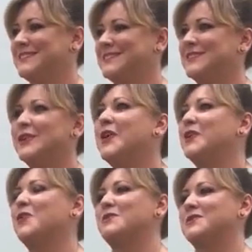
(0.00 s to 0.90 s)

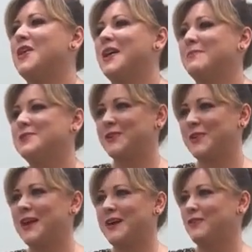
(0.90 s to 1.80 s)
learn all the time, so
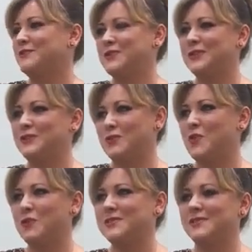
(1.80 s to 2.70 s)
I often do little
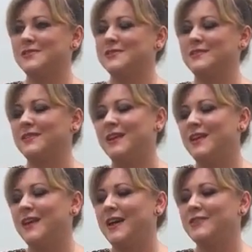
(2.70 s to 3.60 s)
courses, and
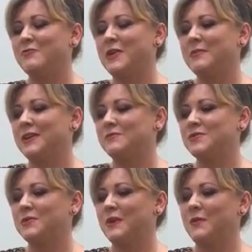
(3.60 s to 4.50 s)
at the moment I'm
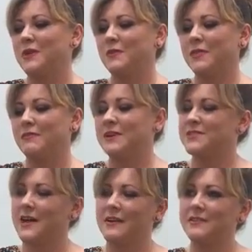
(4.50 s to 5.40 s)
doing one with
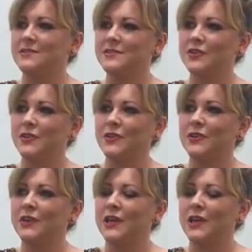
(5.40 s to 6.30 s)
Russ Harris,
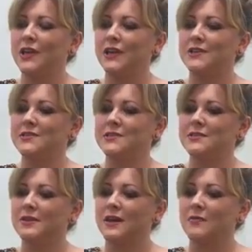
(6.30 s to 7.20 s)
who
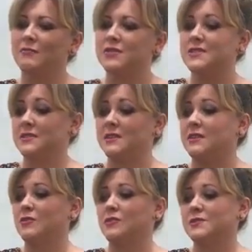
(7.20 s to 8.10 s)
is presenting
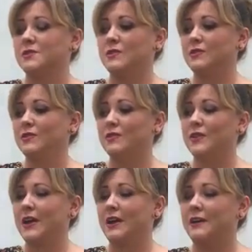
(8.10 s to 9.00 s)
a course
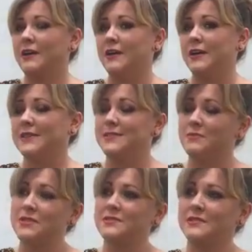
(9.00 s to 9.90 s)
on
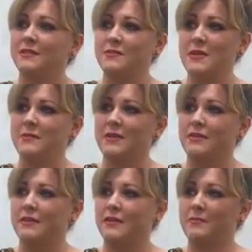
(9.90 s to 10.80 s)
acceptance and
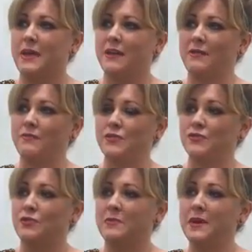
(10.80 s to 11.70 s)
commitment therapy for
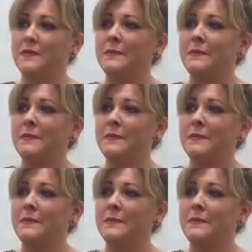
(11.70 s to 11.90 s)
trauma.